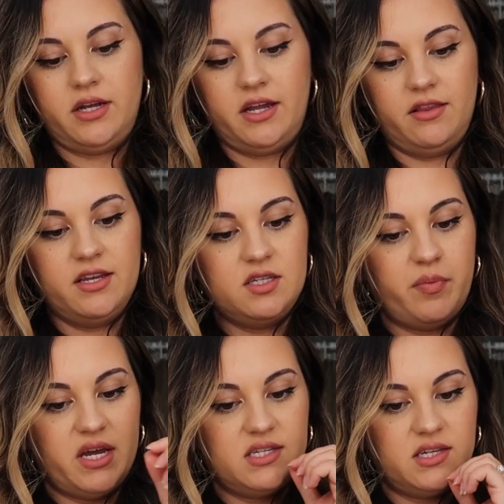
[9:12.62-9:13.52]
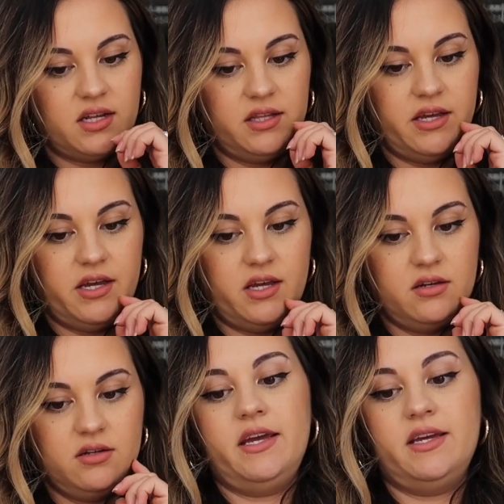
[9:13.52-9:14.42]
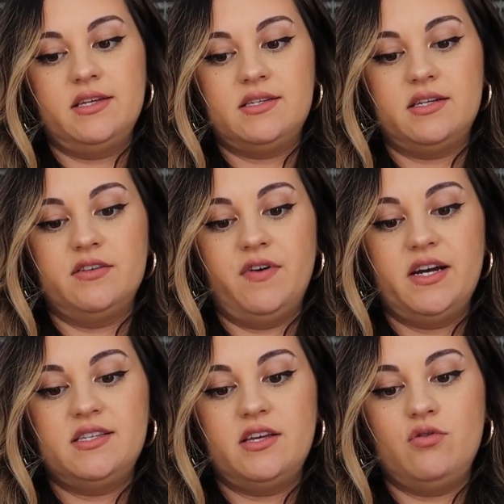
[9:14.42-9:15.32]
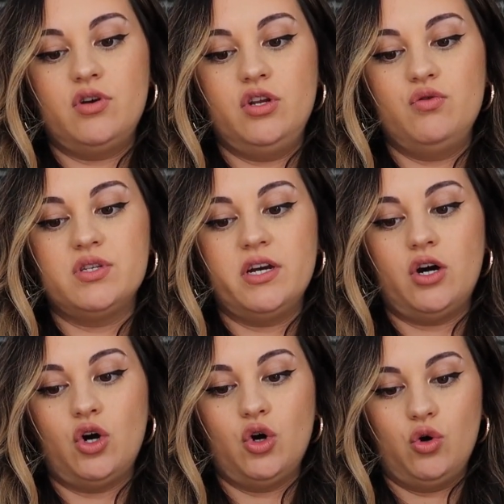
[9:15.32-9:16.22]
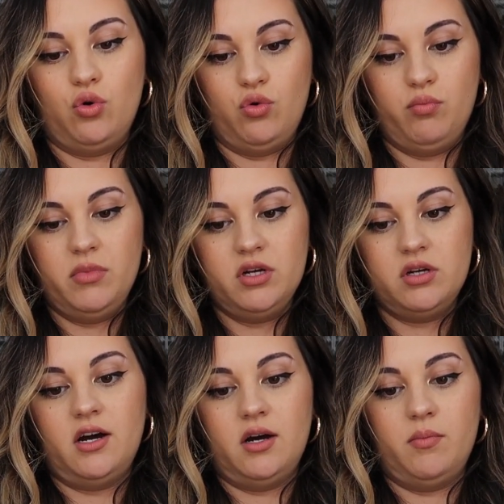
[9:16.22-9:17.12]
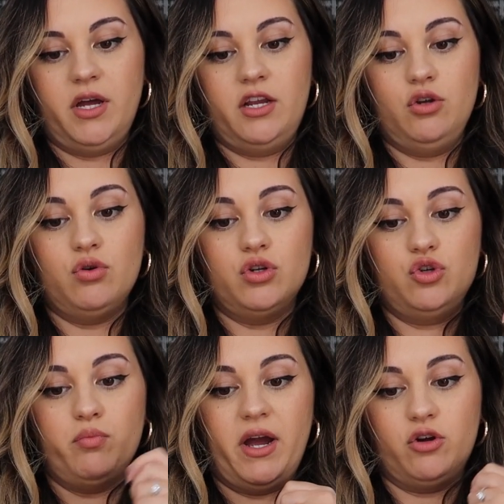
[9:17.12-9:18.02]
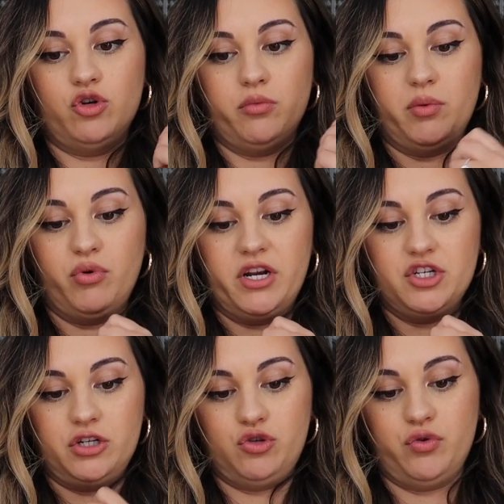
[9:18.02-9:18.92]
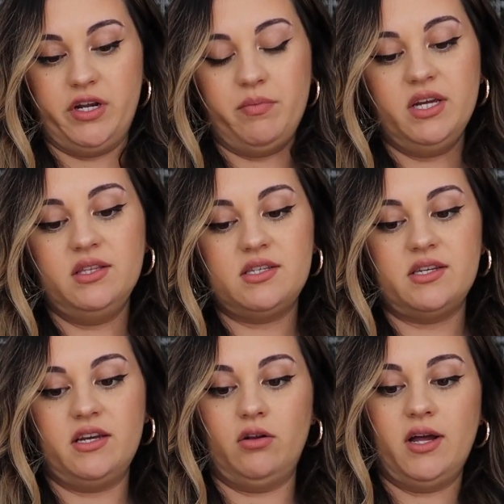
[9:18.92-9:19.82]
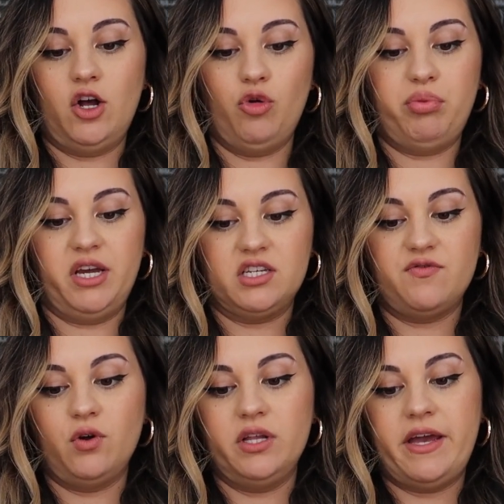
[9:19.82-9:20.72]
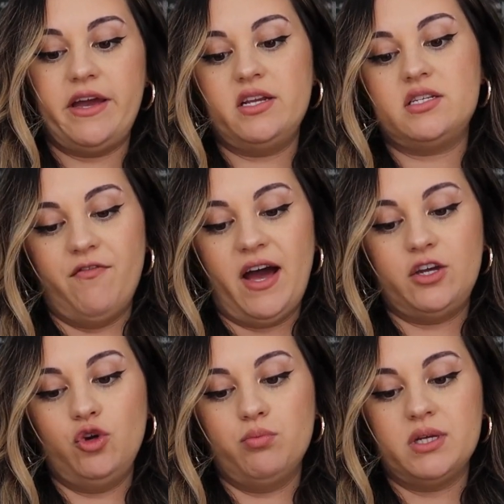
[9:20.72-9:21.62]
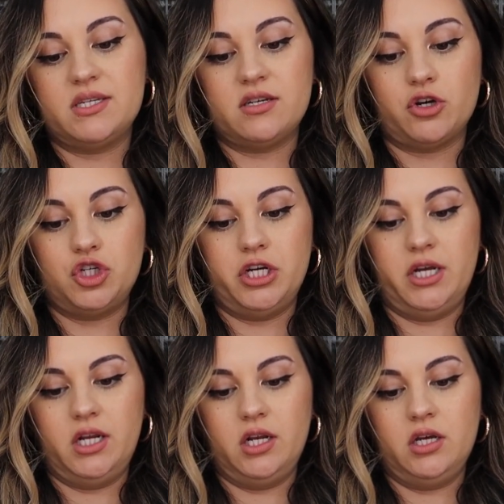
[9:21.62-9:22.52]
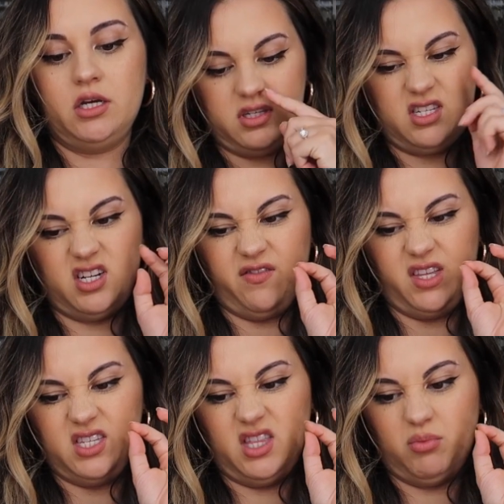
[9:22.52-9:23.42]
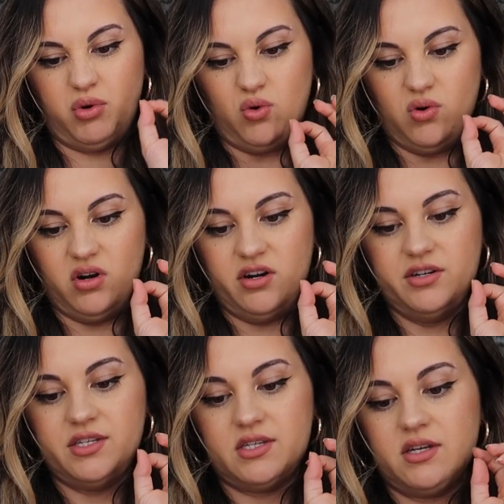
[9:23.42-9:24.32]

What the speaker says: and this basically is a device that you can use at home, and you can do microdermabrasion treatments. It'll help exfoliate, vacuum suction stuff that's in the pores.